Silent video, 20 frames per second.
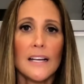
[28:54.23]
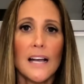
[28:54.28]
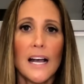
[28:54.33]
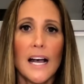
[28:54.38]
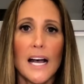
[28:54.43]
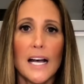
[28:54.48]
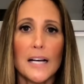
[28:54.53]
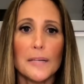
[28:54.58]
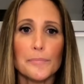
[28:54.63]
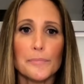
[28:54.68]
a
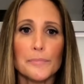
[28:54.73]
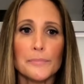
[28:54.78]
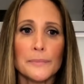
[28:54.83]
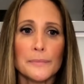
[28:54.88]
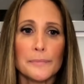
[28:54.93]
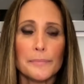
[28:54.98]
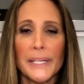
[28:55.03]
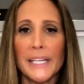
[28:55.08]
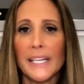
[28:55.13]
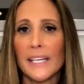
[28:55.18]
distance
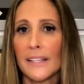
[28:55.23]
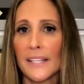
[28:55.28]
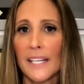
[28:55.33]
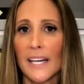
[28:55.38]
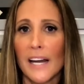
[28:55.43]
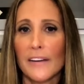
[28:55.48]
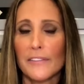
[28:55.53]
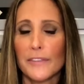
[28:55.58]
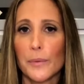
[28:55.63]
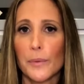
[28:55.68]
as Melania
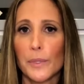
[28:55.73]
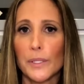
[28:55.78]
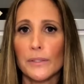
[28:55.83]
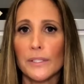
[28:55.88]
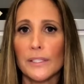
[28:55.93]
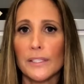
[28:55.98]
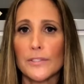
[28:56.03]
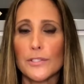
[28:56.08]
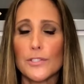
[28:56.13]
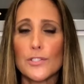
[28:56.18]
stepped
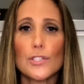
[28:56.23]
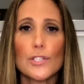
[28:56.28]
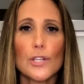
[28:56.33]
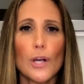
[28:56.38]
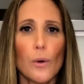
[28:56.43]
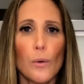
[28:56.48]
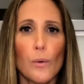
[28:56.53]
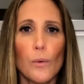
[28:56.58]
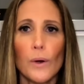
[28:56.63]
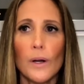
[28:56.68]
away from
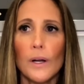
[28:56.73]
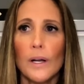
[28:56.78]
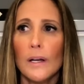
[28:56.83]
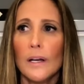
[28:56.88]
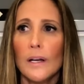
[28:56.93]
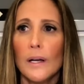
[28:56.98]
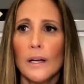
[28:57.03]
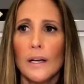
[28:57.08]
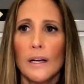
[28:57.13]
public life.